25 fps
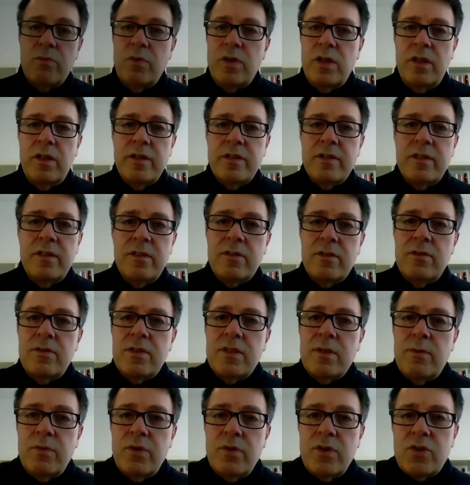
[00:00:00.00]
when you listen to
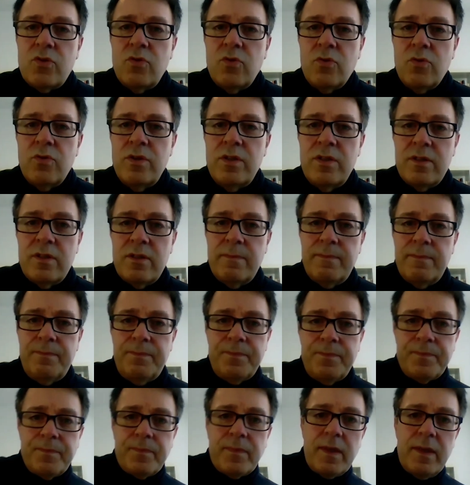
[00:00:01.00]
some of the stories,
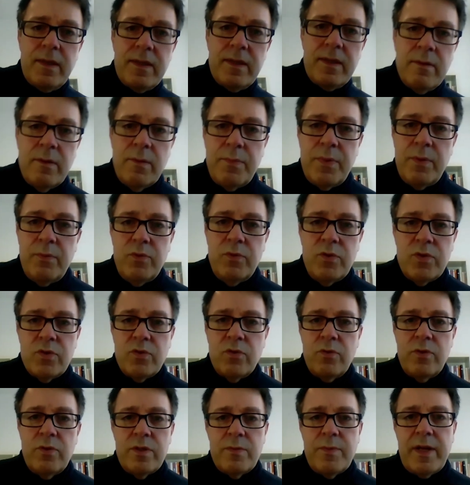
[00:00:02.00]
some of the people's
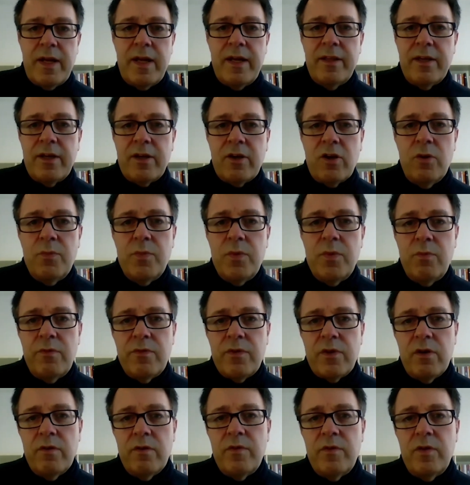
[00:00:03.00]
stories about how they're coping with
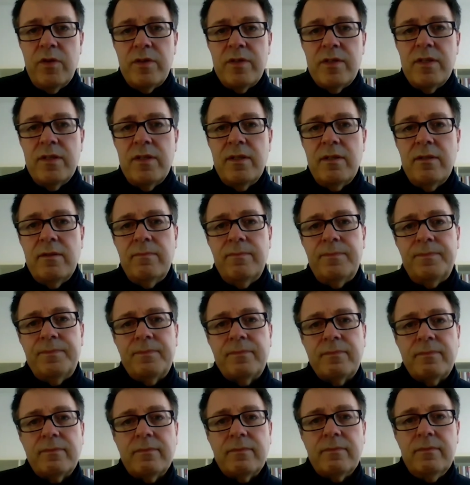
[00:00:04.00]
COVID-19 and on
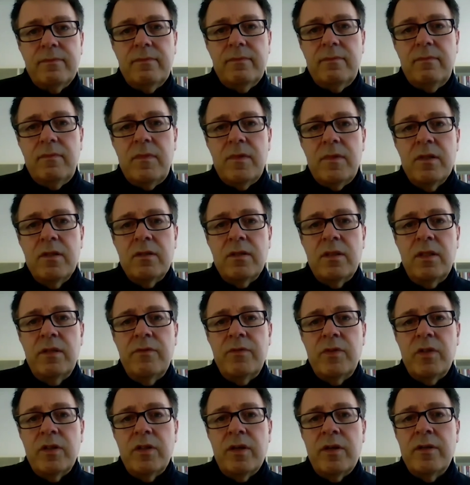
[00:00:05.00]
the
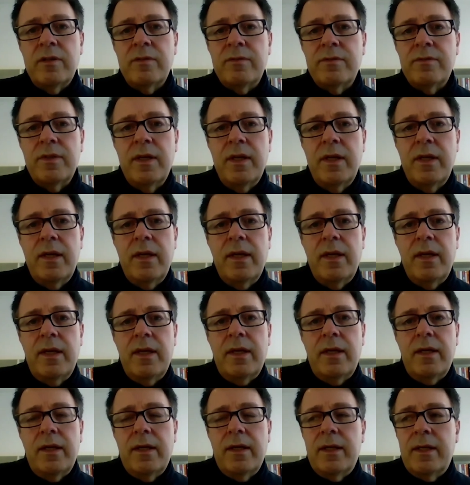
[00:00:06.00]
delivered live.
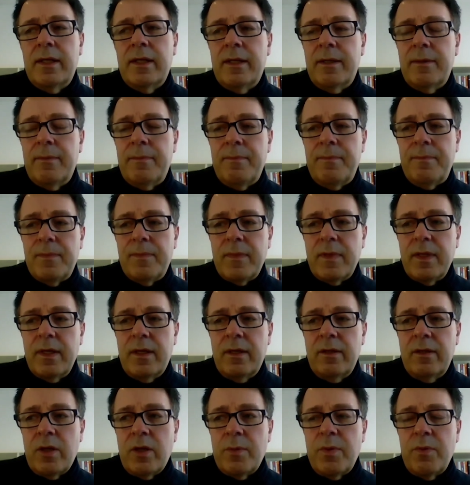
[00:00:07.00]

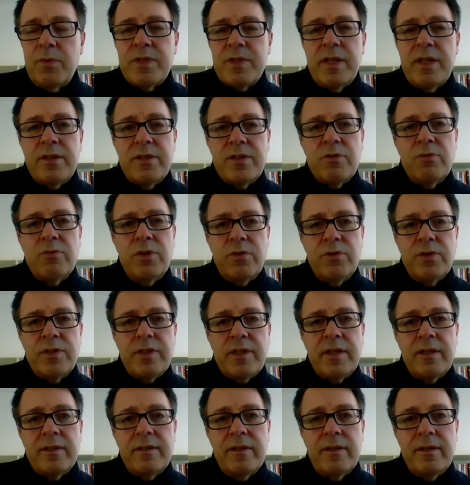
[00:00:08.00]
A lot of people saying it's really good
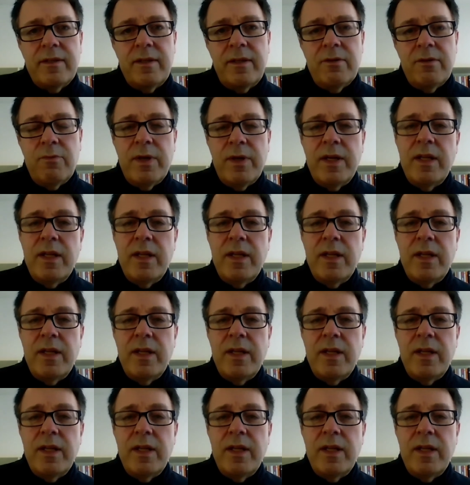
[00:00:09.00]
to get, you know, one